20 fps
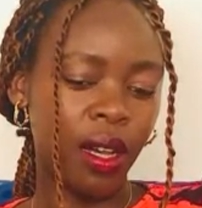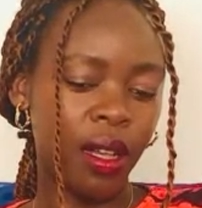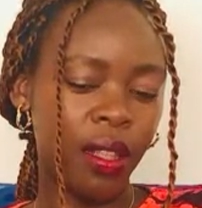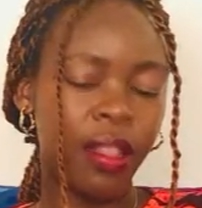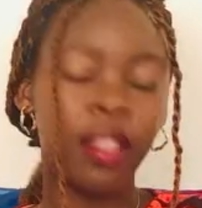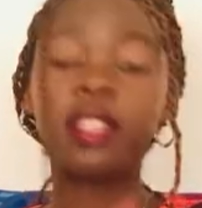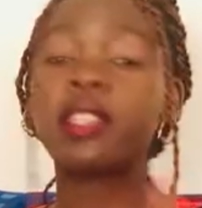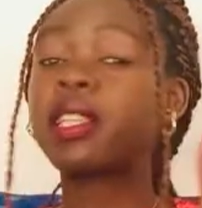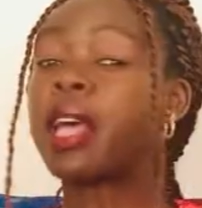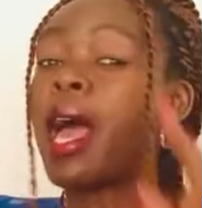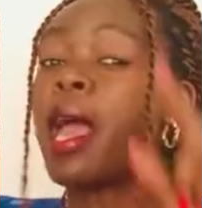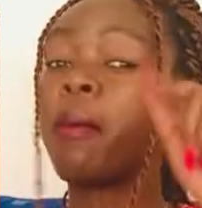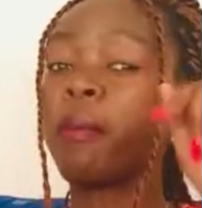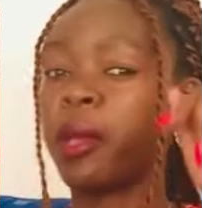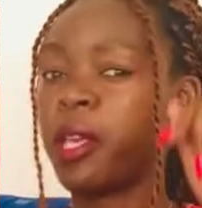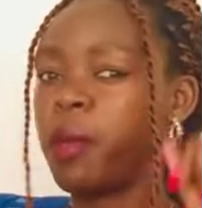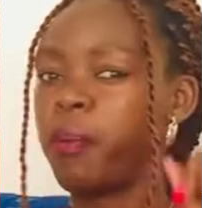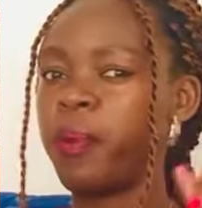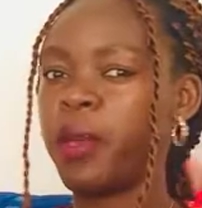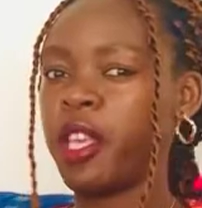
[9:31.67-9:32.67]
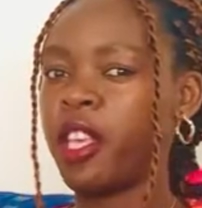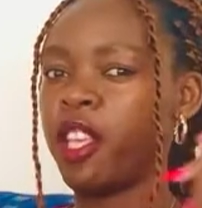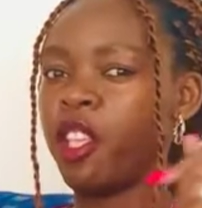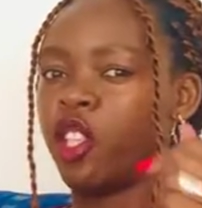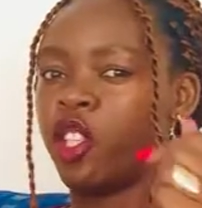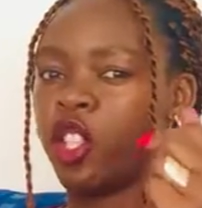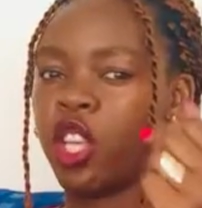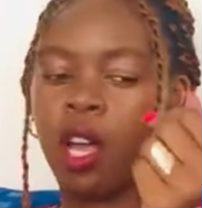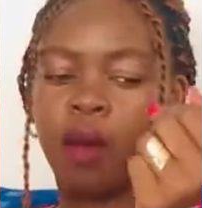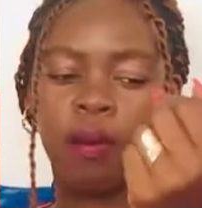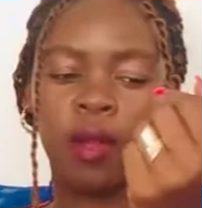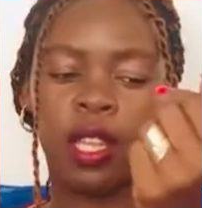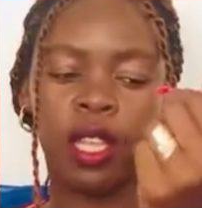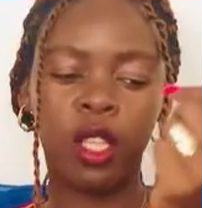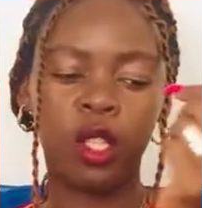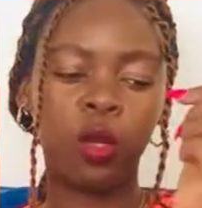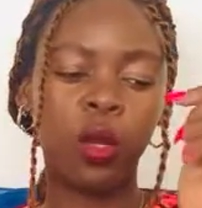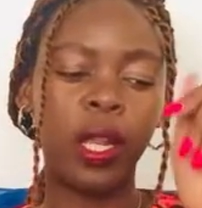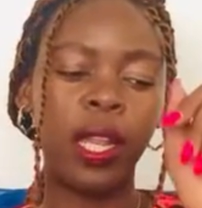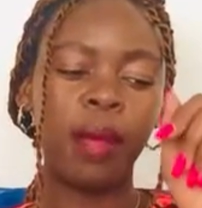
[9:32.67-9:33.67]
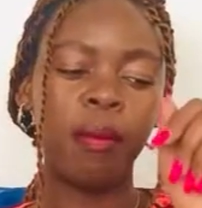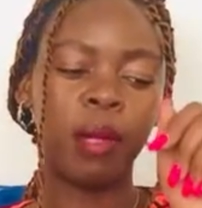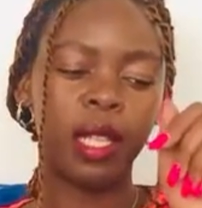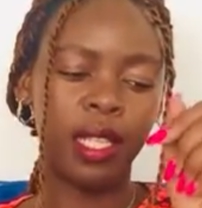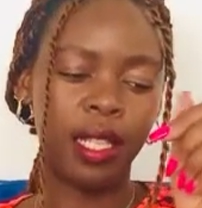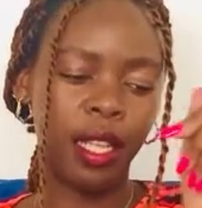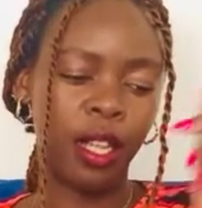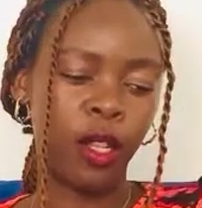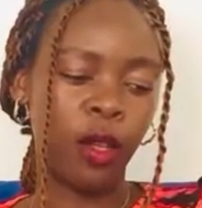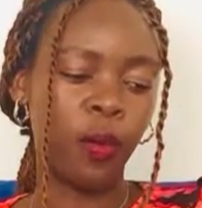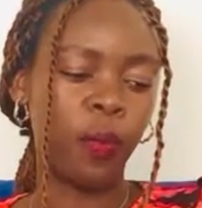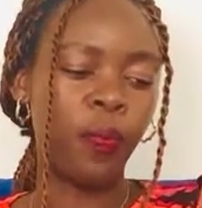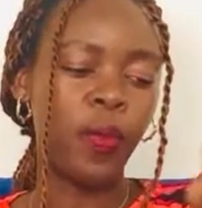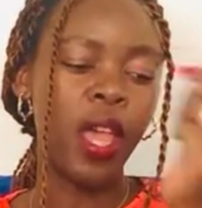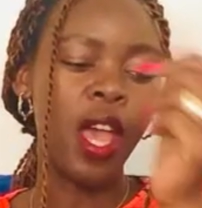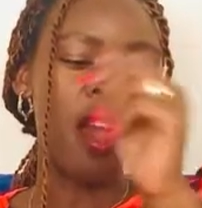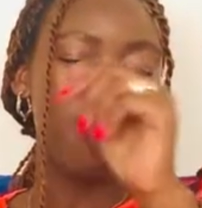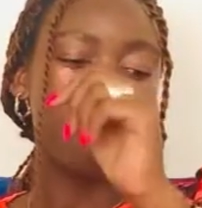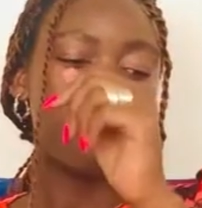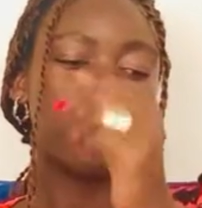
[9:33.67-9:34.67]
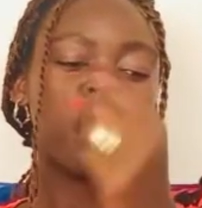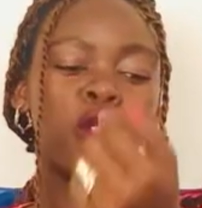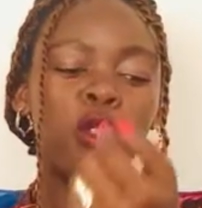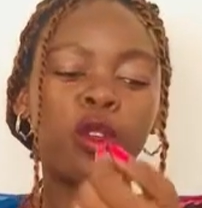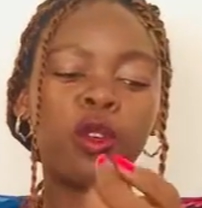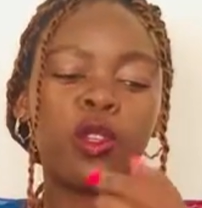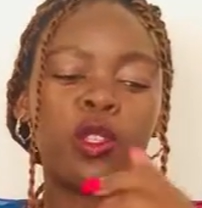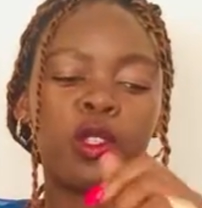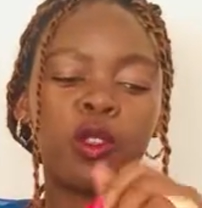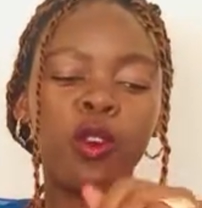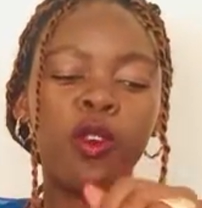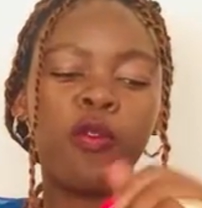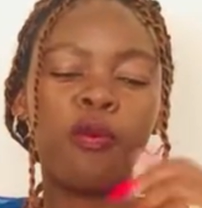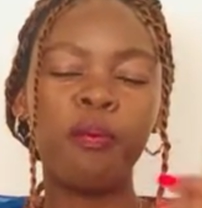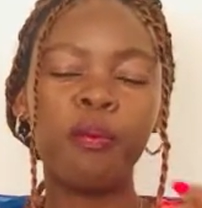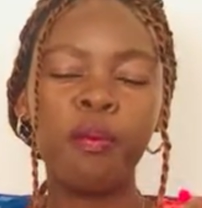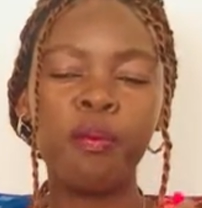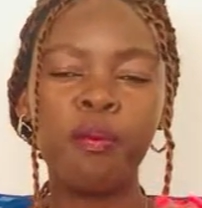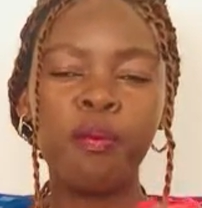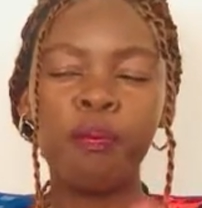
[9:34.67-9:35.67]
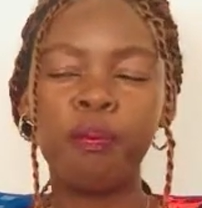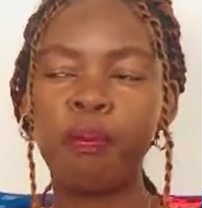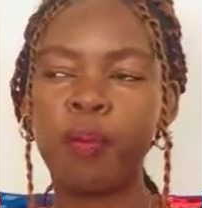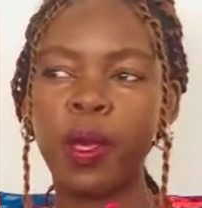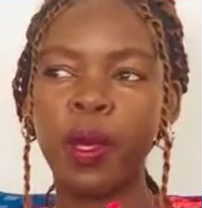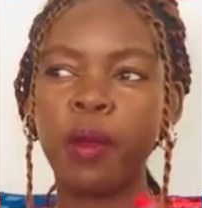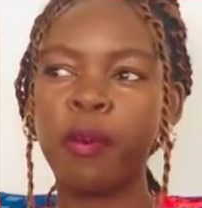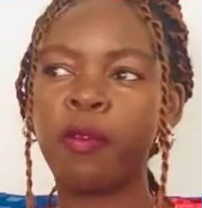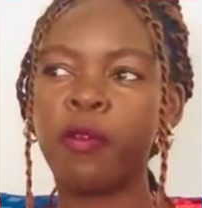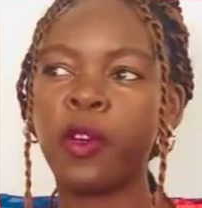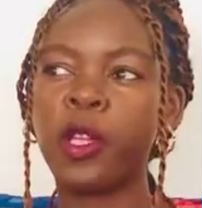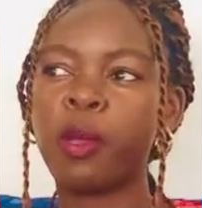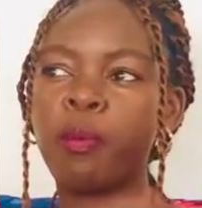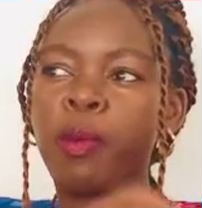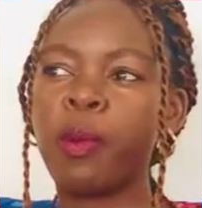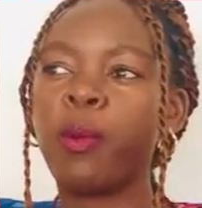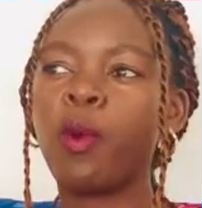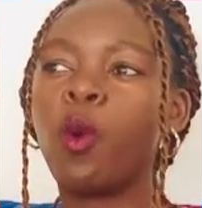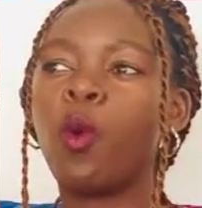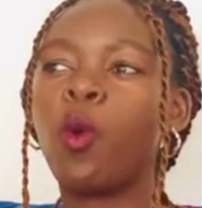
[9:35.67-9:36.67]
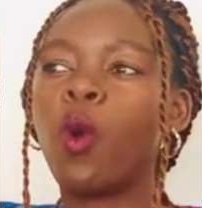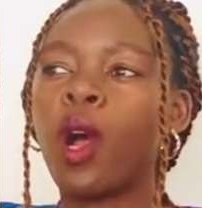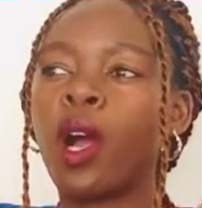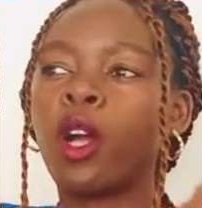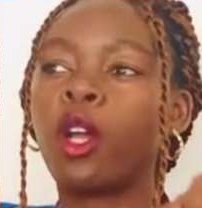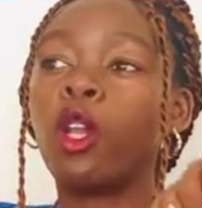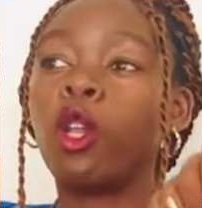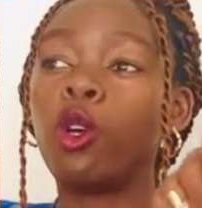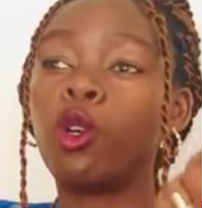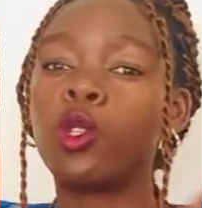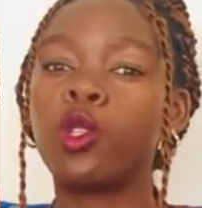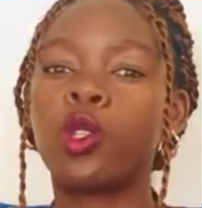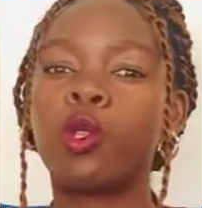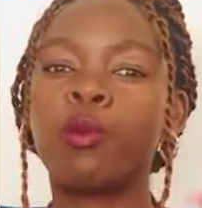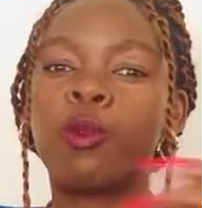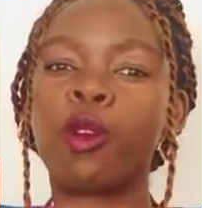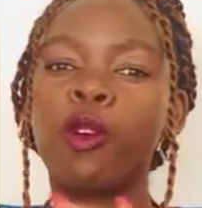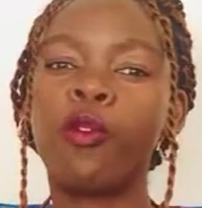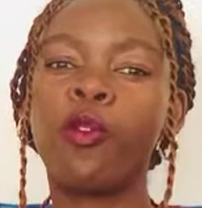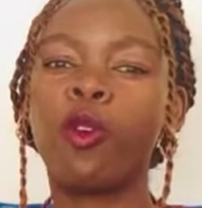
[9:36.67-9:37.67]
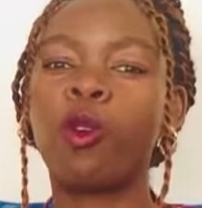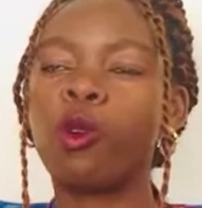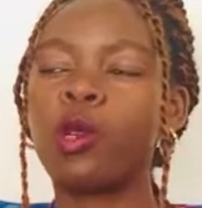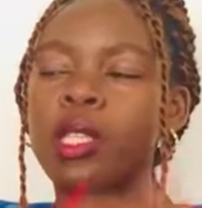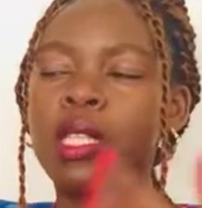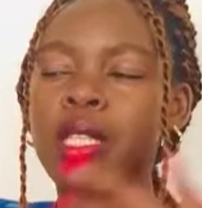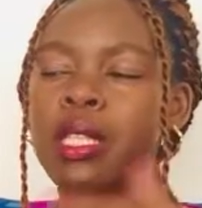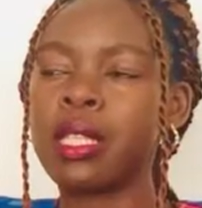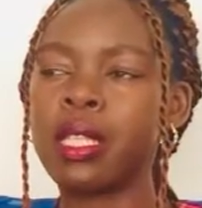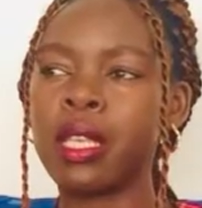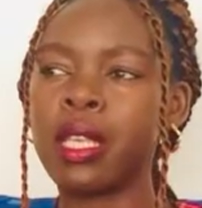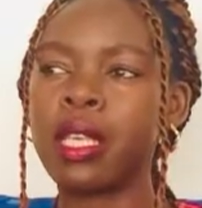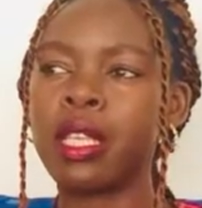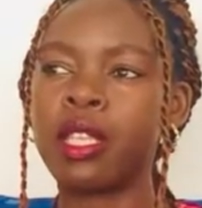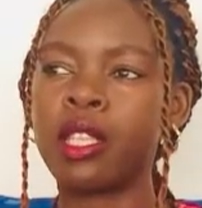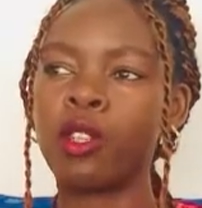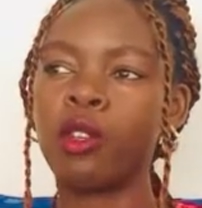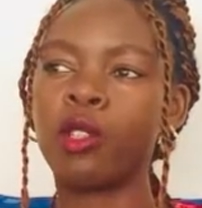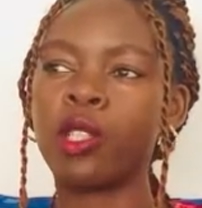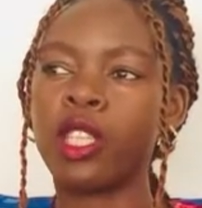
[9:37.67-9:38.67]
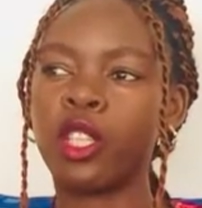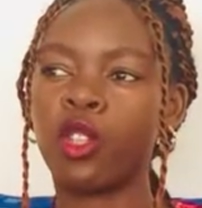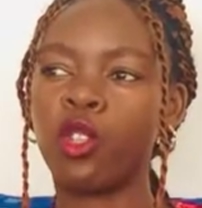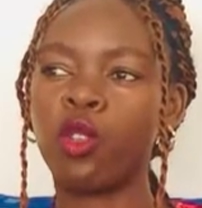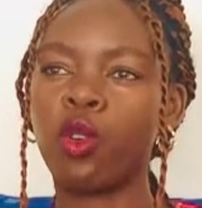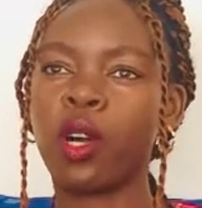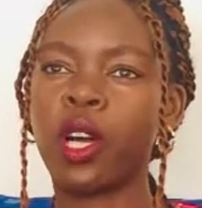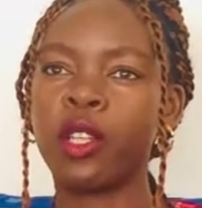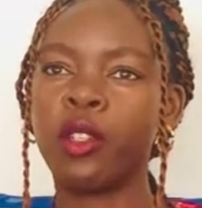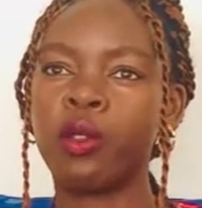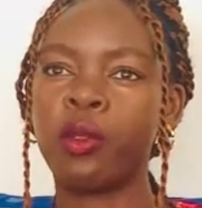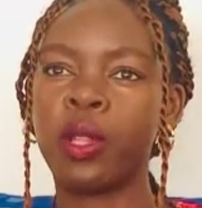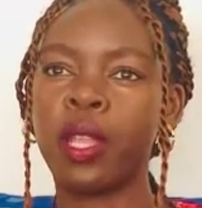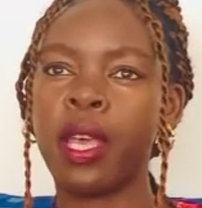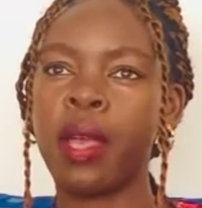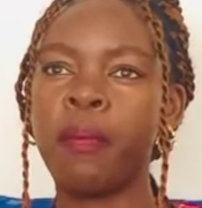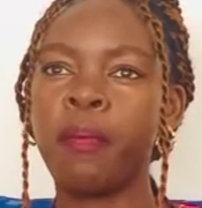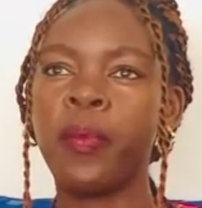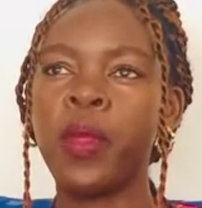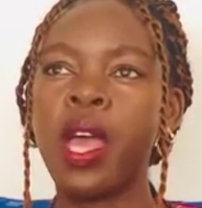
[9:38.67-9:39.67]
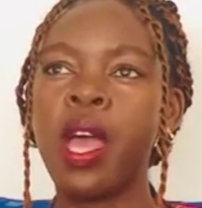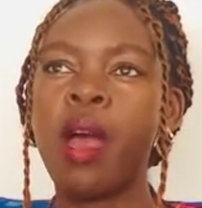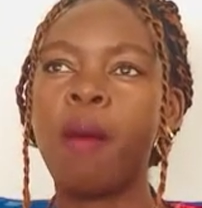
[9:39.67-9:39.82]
the timekeeping in Germany? So let me tell you, for the people who are close to me, of course, it's not a shocker to them.